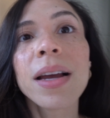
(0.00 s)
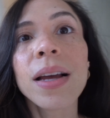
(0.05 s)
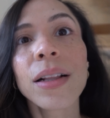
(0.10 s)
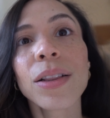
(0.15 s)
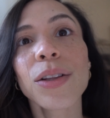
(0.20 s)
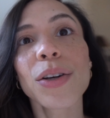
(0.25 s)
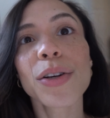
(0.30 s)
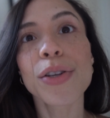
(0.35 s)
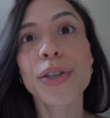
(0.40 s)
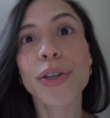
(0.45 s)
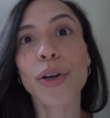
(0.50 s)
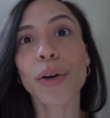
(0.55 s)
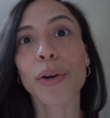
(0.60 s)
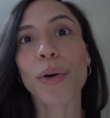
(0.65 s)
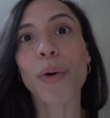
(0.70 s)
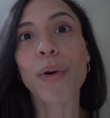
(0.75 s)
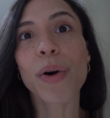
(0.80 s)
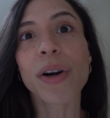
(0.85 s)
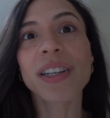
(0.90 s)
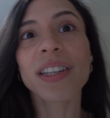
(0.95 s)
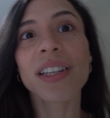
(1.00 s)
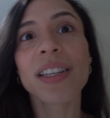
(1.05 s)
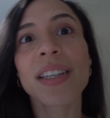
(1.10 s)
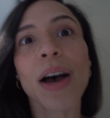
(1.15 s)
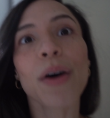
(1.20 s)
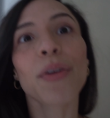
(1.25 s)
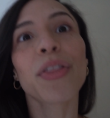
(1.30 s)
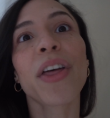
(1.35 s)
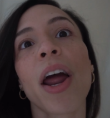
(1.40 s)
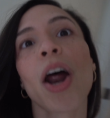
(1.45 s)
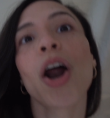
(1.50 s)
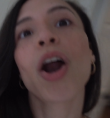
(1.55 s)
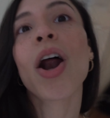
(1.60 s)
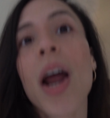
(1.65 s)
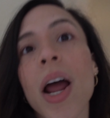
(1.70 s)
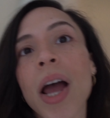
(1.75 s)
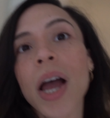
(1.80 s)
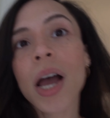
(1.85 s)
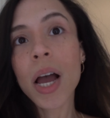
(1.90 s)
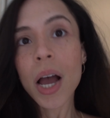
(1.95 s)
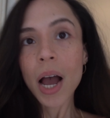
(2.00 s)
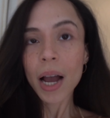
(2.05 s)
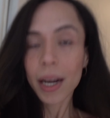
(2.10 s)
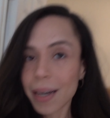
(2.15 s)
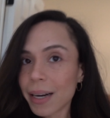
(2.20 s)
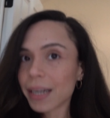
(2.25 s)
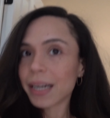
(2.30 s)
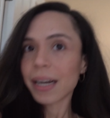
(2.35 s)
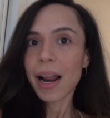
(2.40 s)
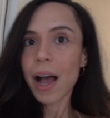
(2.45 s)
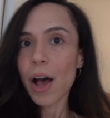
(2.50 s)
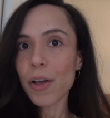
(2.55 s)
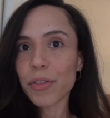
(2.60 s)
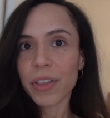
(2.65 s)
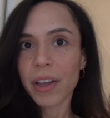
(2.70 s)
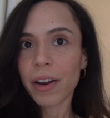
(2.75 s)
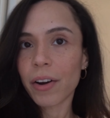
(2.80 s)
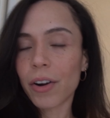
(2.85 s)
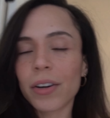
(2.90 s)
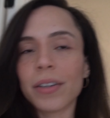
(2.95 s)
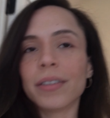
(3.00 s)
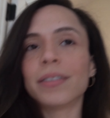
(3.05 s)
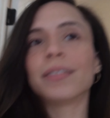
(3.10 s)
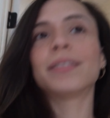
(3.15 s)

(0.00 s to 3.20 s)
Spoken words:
It looks so gorgeous out there. I gotta get out there.